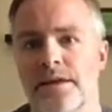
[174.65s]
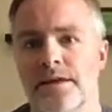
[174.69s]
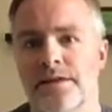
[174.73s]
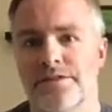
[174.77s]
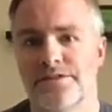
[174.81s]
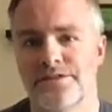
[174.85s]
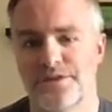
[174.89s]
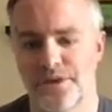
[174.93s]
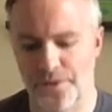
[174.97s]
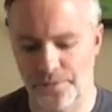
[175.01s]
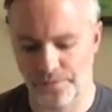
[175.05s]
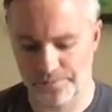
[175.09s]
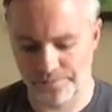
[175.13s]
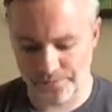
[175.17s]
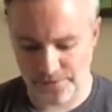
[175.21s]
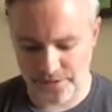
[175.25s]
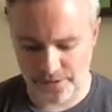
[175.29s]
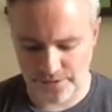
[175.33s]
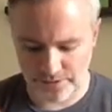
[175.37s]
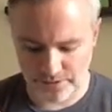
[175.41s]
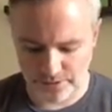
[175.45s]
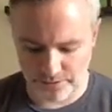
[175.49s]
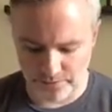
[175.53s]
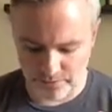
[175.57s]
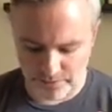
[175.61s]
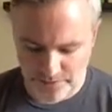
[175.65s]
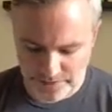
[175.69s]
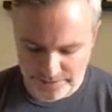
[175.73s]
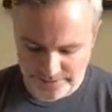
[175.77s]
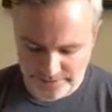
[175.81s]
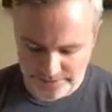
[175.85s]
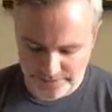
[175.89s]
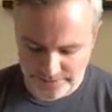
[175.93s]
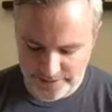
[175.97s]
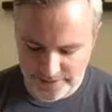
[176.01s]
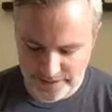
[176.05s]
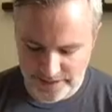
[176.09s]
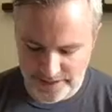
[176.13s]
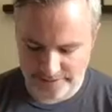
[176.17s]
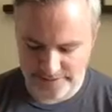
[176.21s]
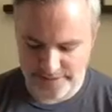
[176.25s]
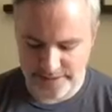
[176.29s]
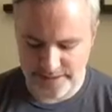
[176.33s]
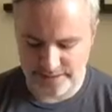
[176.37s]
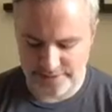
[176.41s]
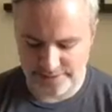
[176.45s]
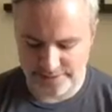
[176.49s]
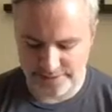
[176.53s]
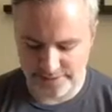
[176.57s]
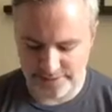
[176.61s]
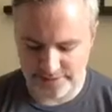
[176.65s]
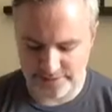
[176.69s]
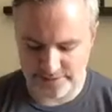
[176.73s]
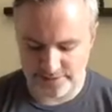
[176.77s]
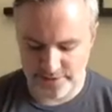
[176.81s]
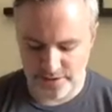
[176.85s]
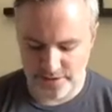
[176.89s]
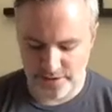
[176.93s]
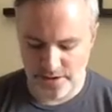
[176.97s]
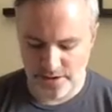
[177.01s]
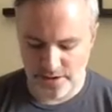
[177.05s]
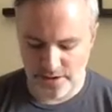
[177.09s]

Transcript: So the rest of the contest is